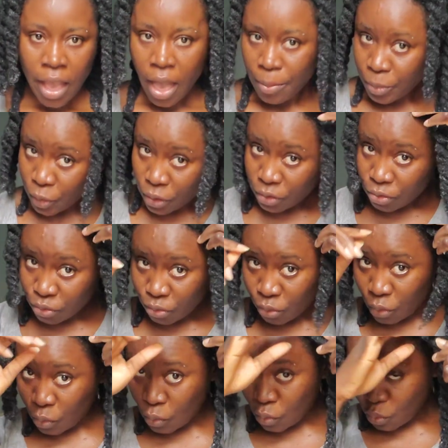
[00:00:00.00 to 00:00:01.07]
I'm going
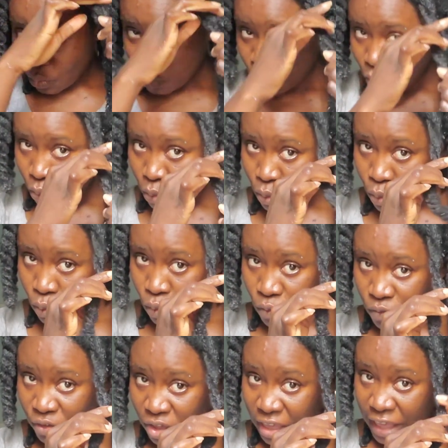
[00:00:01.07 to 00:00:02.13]
to go
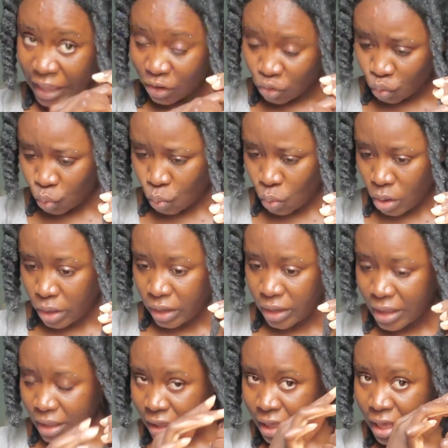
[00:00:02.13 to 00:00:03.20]
over each
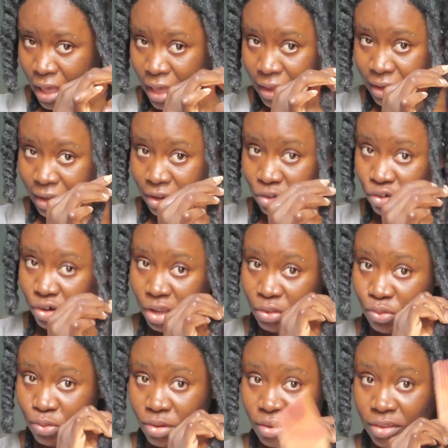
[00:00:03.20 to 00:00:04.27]
one and then try
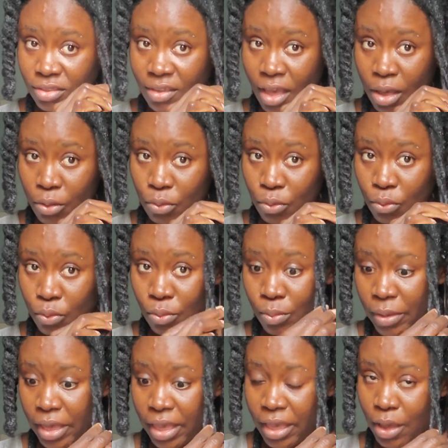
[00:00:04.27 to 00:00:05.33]
to detangle
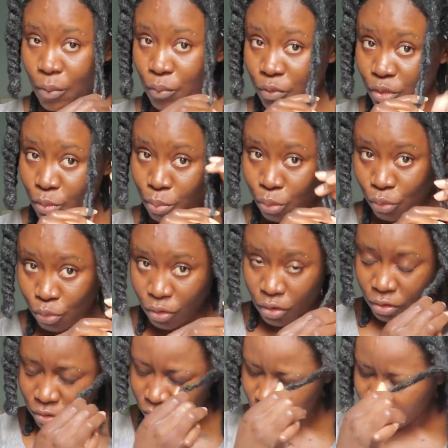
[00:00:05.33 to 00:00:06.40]
my hair with the
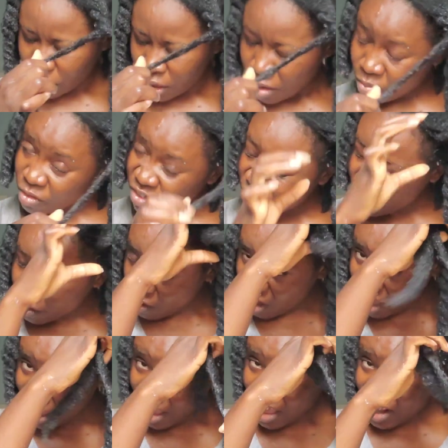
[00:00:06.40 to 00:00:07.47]
product
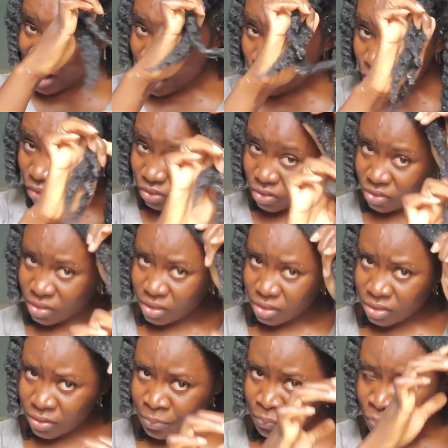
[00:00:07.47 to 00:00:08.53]
before I allow it to
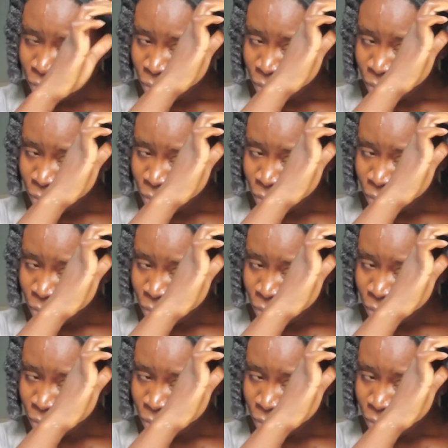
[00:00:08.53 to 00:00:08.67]
sit.